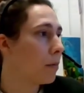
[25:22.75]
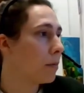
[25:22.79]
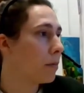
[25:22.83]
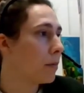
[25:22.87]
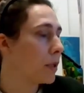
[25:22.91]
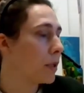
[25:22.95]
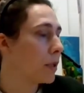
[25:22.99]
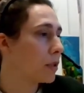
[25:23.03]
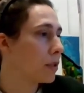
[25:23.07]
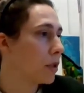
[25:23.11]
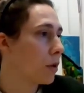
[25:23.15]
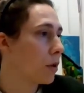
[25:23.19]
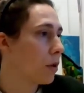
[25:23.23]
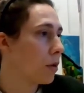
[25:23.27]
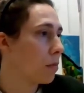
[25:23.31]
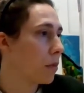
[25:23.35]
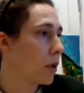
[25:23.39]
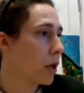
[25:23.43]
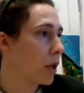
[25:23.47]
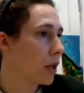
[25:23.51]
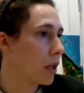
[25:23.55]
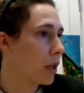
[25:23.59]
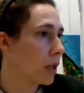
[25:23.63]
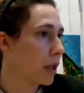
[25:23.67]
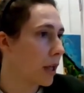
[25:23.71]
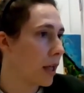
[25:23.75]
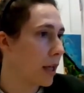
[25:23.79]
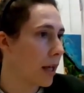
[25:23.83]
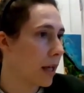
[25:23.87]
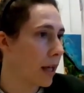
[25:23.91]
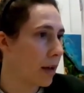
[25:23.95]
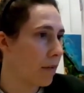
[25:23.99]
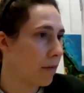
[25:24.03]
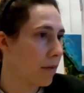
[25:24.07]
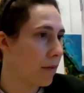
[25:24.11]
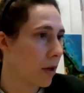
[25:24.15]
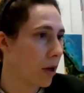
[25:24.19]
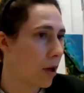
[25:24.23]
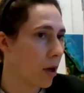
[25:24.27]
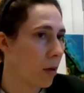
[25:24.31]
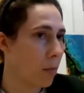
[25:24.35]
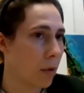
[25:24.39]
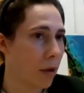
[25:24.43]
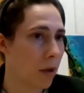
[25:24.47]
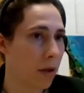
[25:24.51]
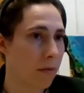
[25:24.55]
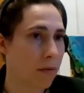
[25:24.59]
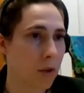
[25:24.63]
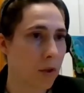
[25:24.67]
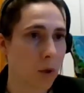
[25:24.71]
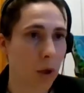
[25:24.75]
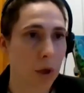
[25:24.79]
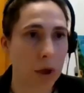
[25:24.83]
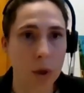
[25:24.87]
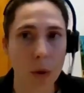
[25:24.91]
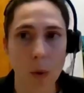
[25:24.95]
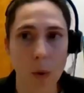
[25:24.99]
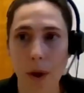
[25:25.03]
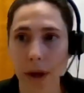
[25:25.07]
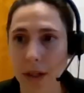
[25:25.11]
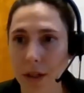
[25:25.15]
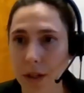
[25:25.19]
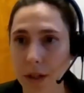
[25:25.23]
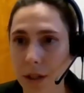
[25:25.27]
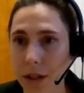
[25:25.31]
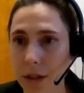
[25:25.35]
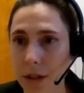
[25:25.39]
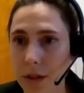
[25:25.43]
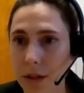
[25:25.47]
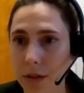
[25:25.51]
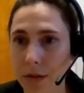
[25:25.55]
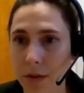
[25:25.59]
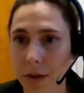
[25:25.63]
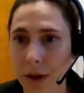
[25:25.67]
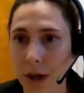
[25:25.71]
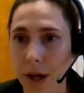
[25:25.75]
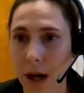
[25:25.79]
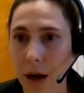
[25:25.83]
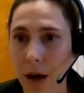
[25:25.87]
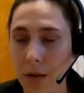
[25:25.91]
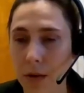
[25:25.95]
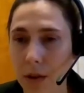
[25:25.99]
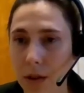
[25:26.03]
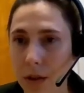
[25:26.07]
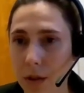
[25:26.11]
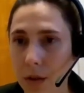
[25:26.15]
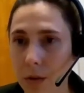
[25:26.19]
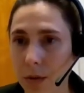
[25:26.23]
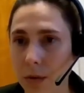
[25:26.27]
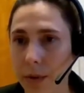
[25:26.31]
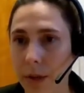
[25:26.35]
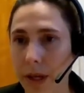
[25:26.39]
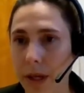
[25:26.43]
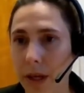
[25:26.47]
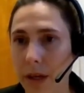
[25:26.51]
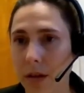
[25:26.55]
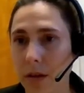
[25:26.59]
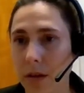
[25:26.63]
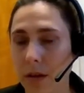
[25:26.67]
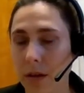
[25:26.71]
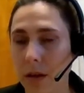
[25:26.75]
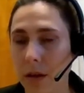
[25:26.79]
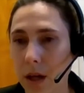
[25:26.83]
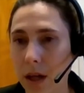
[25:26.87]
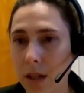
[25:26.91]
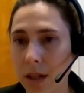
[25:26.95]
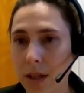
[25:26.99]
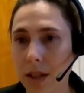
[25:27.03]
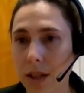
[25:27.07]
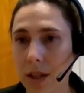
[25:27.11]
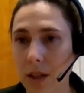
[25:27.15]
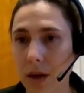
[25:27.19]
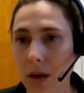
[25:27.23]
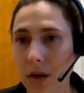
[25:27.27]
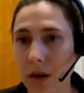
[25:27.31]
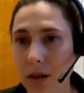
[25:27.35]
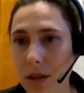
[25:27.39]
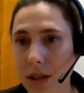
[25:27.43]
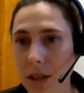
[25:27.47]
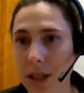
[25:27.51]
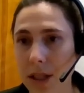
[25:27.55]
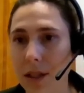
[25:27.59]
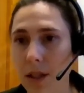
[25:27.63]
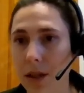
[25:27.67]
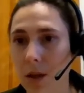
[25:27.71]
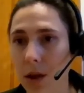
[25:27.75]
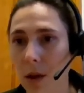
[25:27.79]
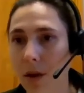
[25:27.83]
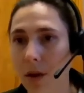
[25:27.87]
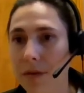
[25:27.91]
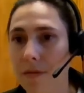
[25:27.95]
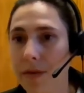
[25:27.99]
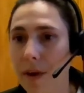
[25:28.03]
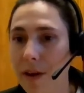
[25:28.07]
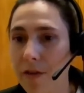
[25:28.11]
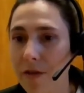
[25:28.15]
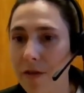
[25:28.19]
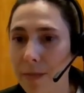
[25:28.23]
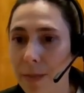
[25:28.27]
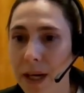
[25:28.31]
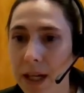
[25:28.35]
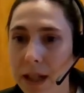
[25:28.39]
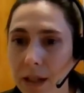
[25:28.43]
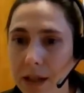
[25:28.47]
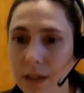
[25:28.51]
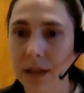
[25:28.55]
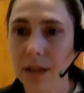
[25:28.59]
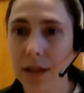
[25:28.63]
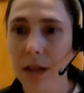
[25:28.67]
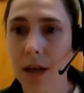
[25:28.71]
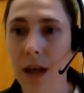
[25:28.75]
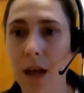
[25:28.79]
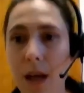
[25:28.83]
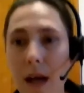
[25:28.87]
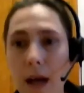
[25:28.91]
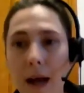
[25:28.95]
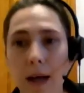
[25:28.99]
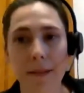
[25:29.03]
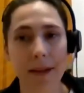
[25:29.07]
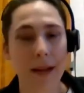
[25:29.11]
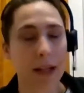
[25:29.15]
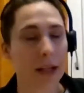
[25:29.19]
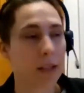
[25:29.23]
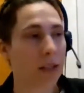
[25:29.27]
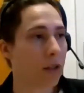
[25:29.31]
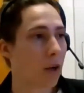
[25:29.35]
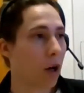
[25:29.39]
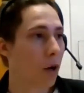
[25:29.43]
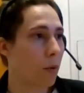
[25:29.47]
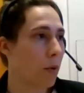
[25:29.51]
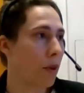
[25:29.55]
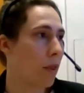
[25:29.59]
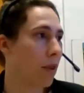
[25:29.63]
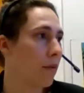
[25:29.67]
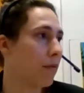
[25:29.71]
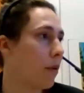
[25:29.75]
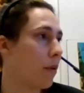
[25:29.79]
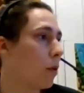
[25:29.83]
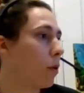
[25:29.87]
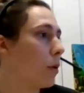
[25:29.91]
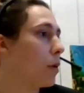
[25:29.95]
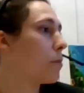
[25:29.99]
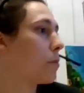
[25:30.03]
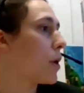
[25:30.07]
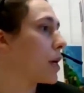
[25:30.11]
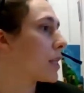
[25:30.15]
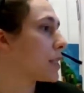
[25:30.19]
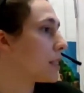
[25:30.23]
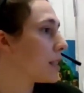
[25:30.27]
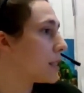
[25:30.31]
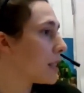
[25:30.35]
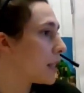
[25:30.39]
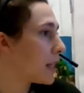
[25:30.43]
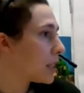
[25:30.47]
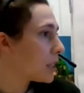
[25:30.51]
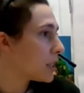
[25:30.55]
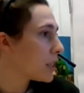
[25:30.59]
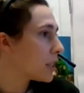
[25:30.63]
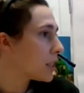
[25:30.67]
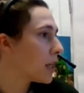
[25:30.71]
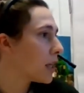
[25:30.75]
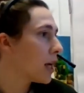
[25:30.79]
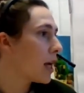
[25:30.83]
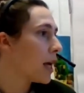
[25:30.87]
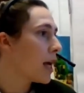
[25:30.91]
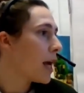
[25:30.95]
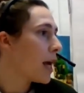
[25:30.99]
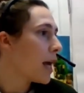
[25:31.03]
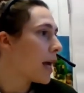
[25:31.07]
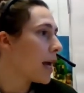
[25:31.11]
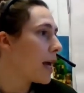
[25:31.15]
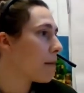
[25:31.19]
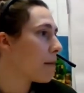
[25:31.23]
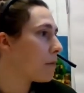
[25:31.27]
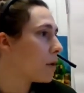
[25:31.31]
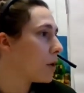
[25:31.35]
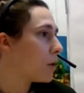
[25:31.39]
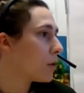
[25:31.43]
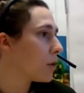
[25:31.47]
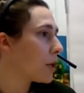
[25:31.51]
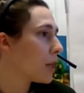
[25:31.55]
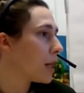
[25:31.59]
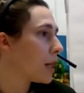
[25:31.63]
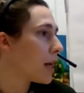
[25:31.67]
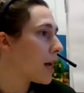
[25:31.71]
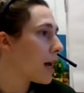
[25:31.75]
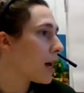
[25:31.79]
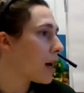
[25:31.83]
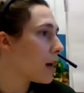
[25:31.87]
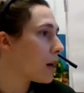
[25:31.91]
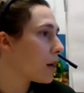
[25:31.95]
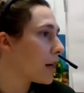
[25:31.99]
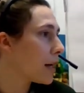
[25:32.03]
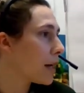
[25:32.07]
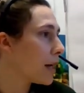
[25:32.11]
So I'm going to give you a couple of short questions for now, so we can discuss this another 5 minutes, and then start with the following presentation. Lucia